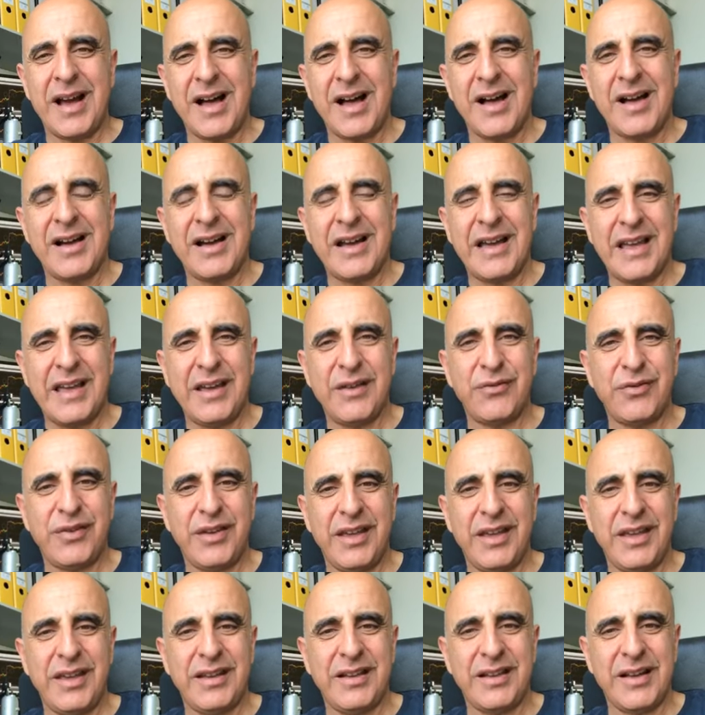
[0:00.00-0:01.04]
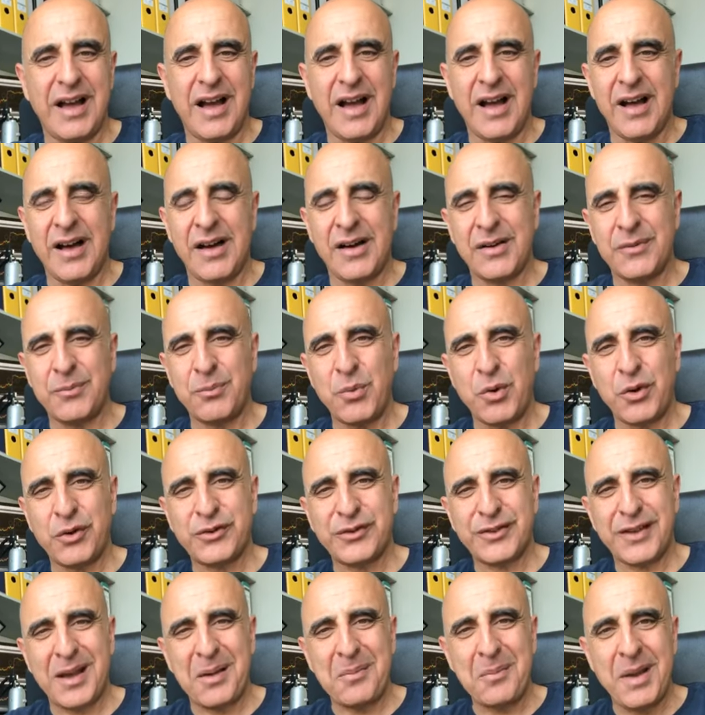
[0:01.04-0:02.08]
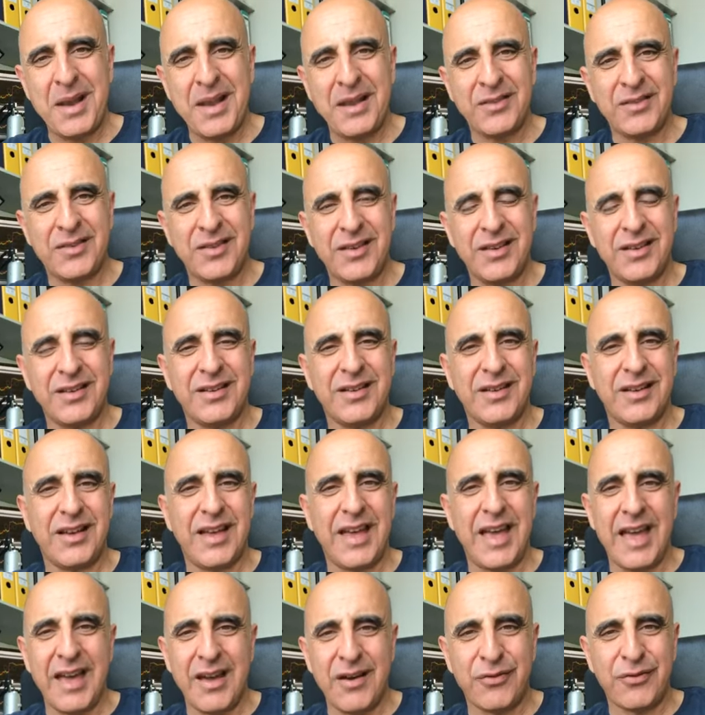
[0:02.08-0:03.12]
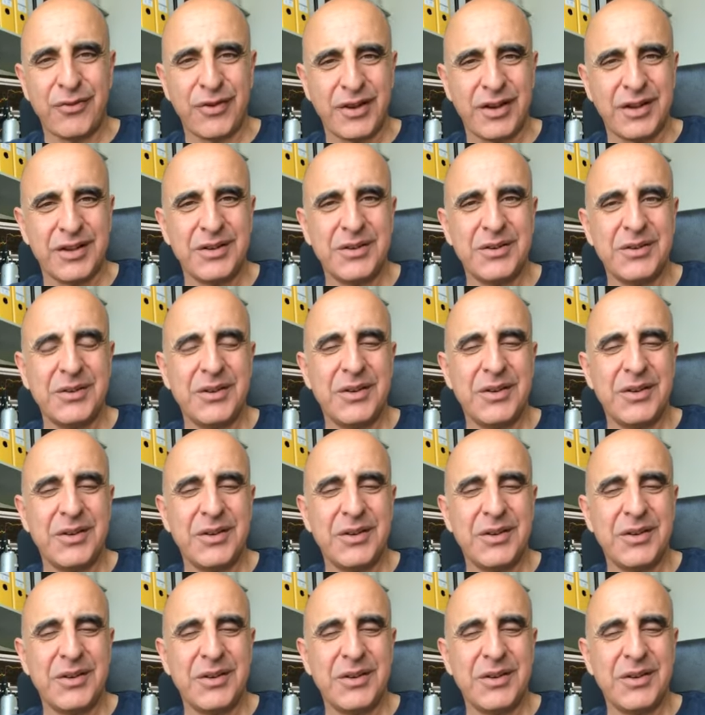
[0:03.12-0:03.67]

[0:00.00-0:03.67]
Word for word: are having our most amazing ever